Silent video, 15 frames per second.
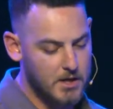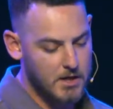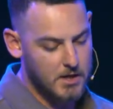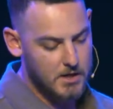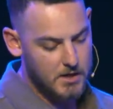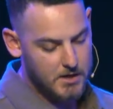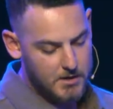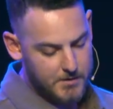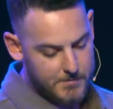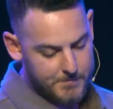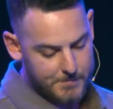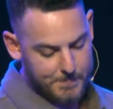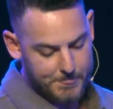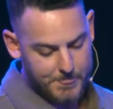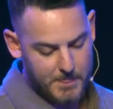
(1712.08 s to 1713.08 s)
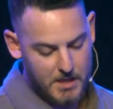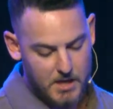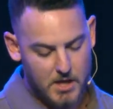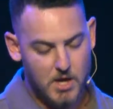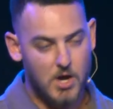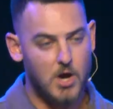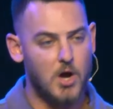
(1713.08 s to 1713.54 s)
sido ganada por
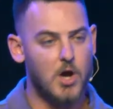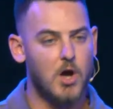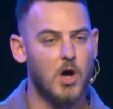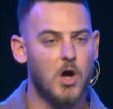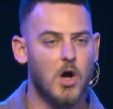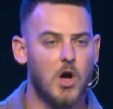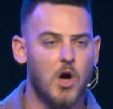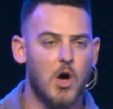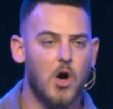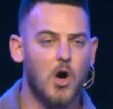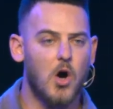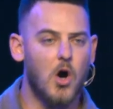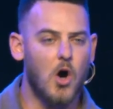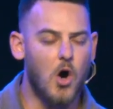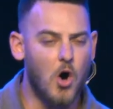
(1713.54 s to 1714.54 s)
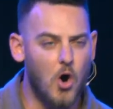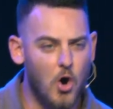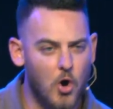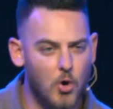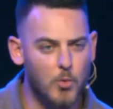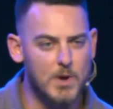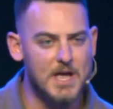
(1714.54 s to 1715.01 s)
Jesucristo.
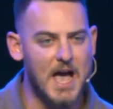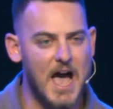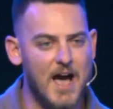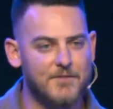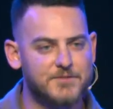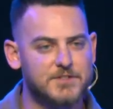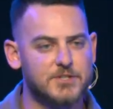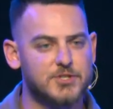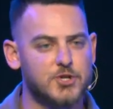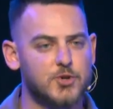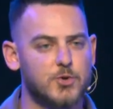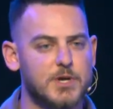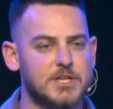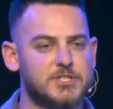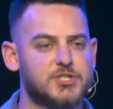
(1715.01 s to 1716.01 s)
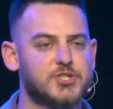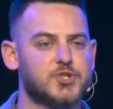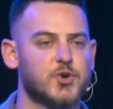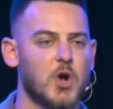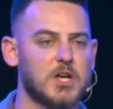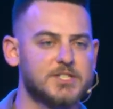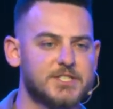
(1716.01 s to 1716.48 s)
All we have to do is
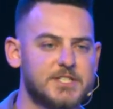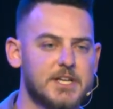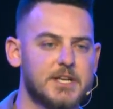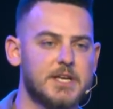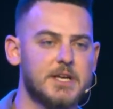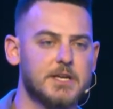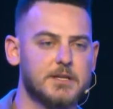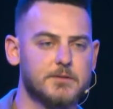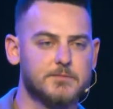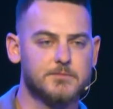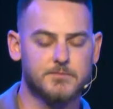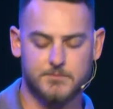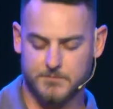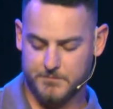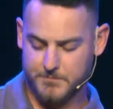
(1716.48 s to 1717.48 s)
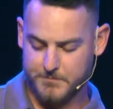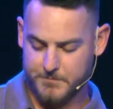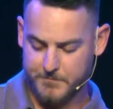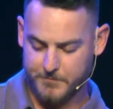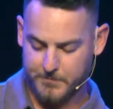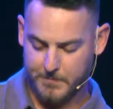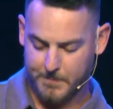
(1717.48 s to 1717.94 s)
trust in it. Todo lo que
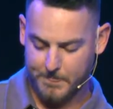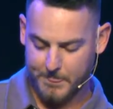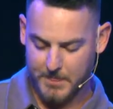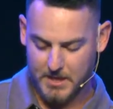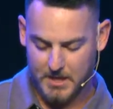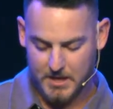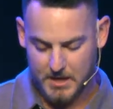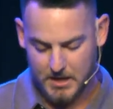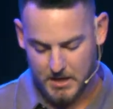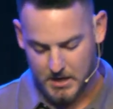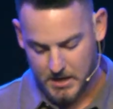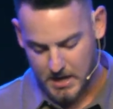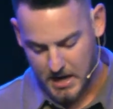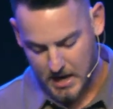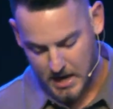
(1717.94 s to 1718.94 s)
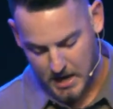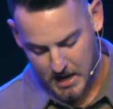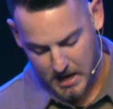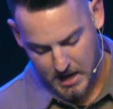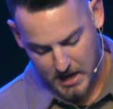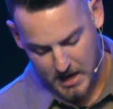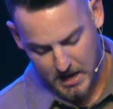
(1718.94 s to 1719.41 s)
tenemos que hacer es confiar en ella,
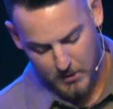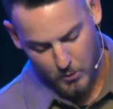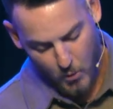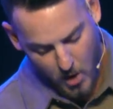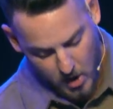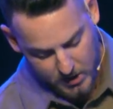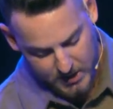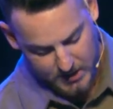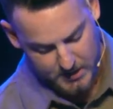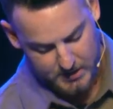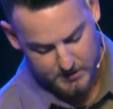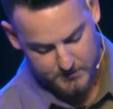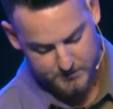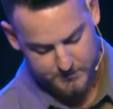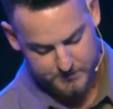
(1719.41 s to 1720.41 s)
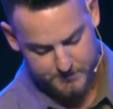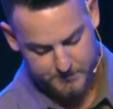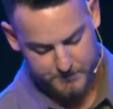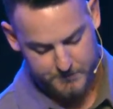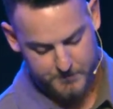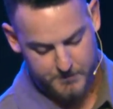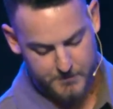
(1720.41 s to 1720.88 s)
and walk in it. Y
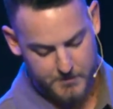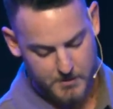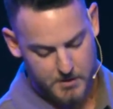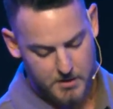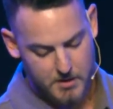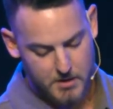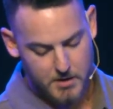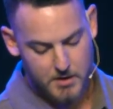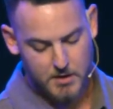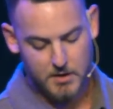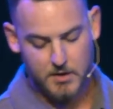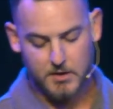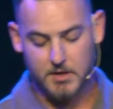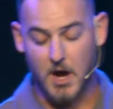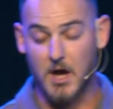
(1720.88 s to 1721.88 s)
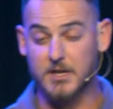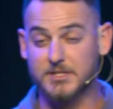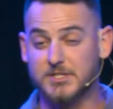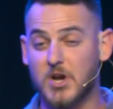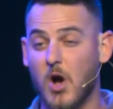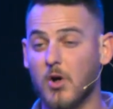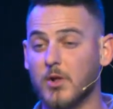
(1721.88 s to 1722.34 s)
caminar en ella. God is
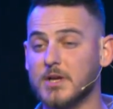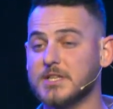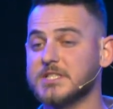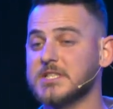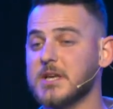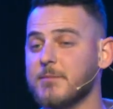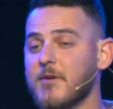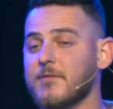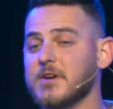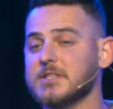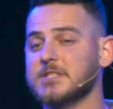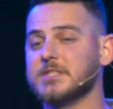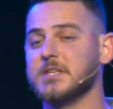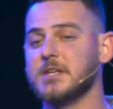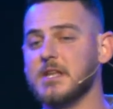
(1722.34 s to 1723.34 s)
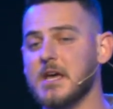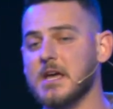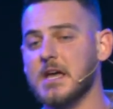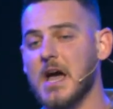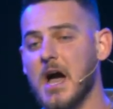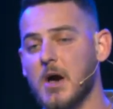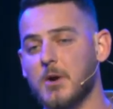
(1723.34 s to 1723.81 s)
calling some of us today
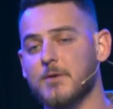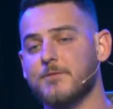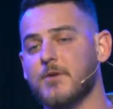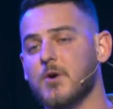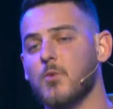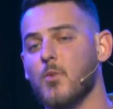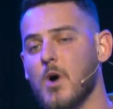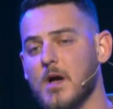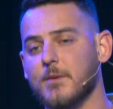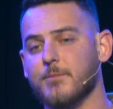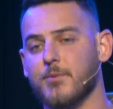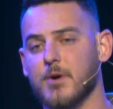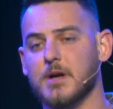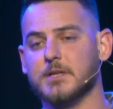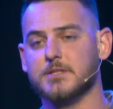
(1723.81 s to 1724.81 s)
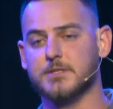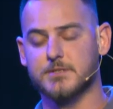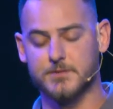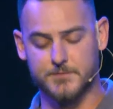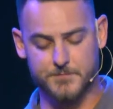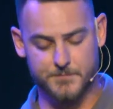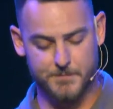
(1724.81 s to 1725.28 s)
out of our wine press.
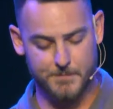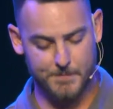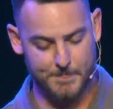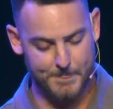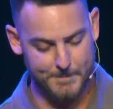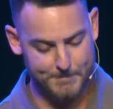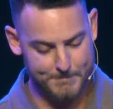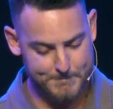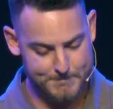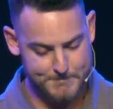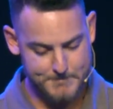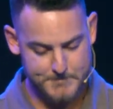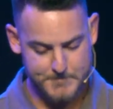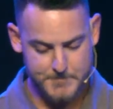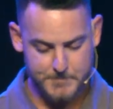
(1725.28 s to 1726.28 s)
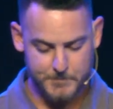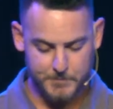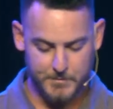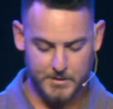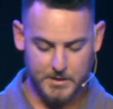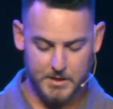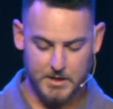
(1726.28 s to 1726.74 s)
Dios nos está llamando afuera de
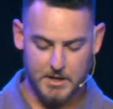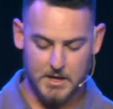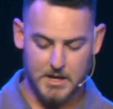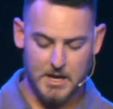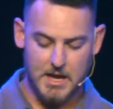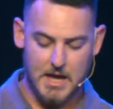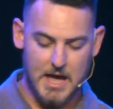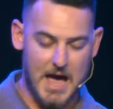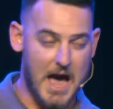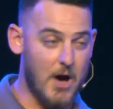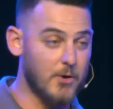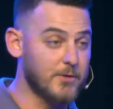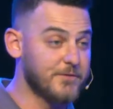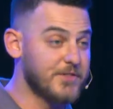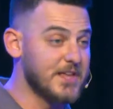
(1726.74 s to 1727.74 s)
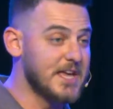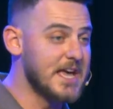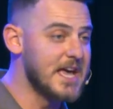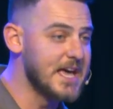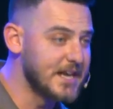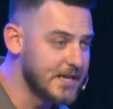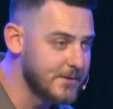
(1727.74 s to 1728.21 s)
nuestro lagar. Out of the
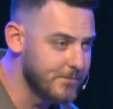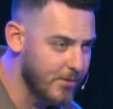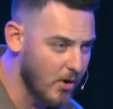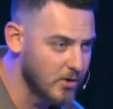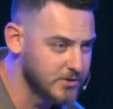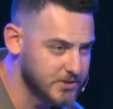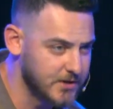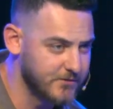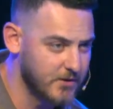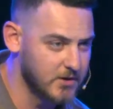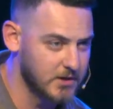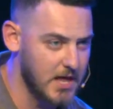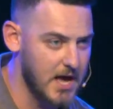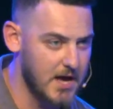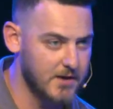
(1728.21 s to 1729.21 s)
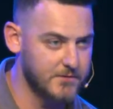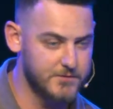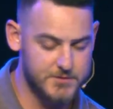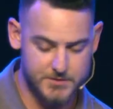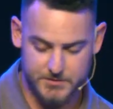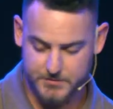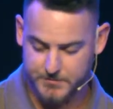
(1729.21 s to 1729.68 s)
hidden parts of our lives.
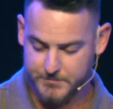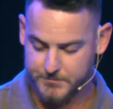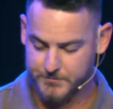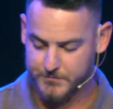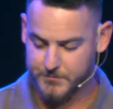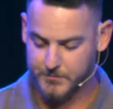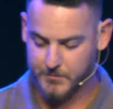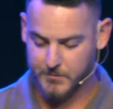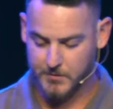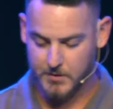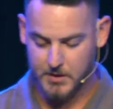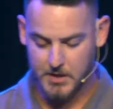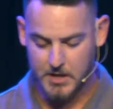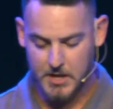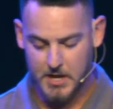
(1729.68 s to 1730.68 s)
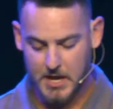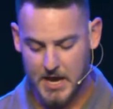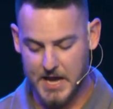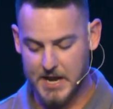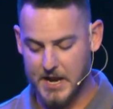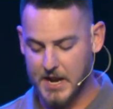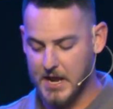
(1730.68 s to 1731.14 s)
Afuera de las partes
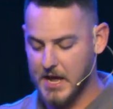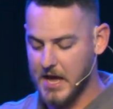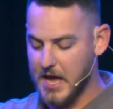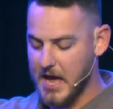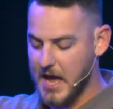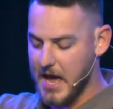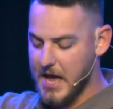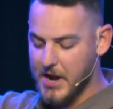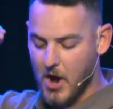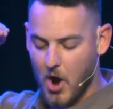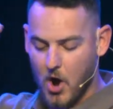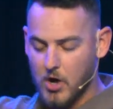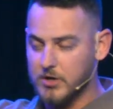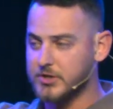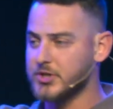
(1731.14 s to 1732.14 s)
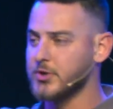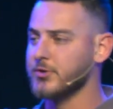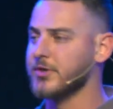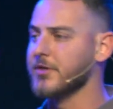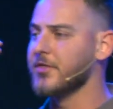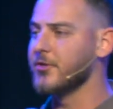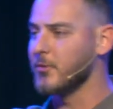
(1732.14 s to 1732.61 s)
ocultas de nuestras vidas. And onto the
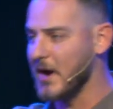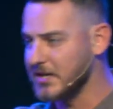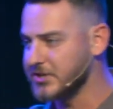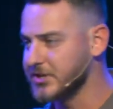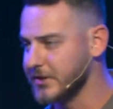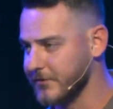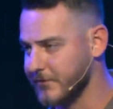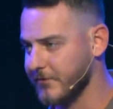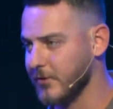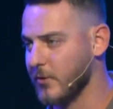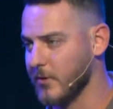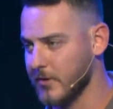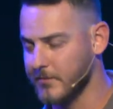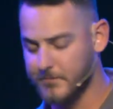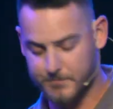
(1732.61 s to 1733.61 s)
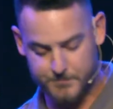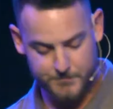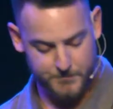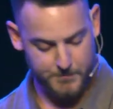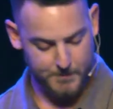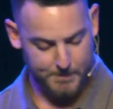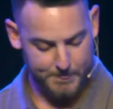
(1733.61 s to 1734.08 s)
threshing floor. Y a la
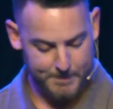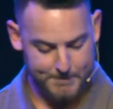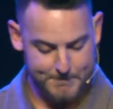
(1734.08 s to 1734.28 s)
era.